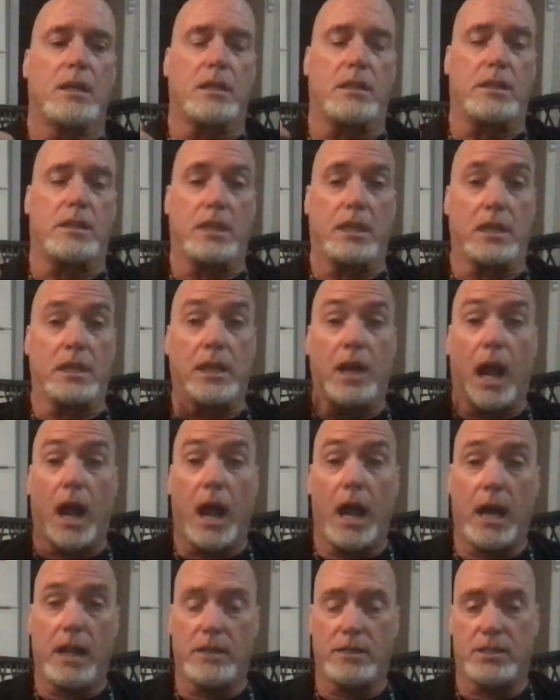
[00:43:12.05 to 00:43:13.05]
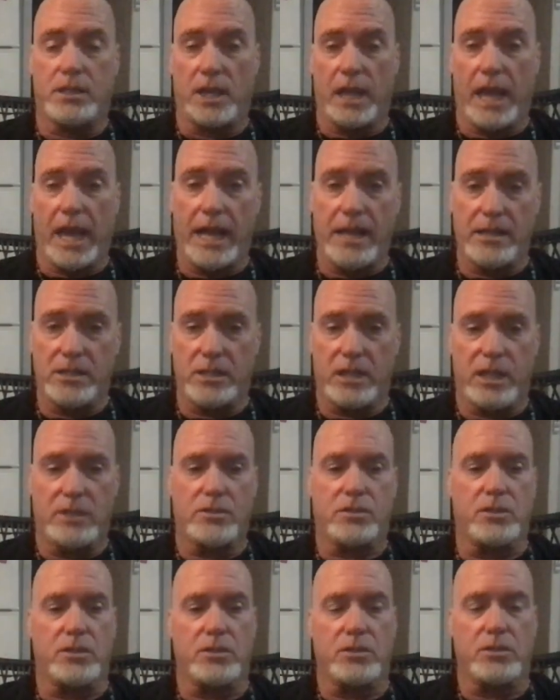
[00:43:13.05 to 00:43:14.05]
the gods, the
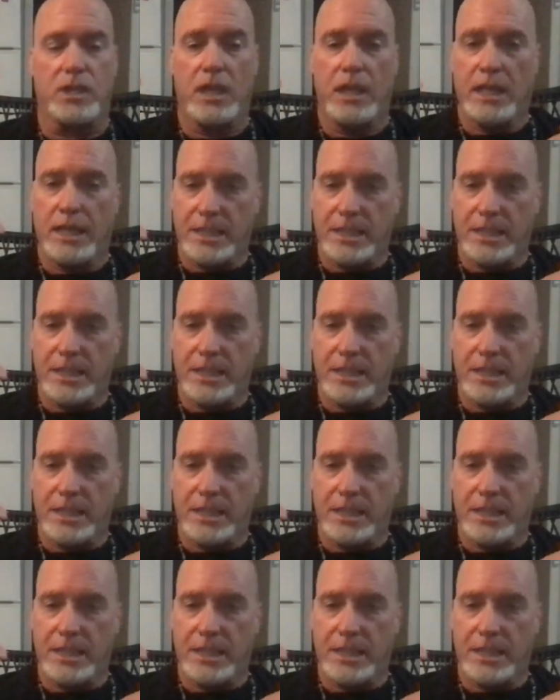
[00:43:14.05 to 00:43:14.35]
ancestors,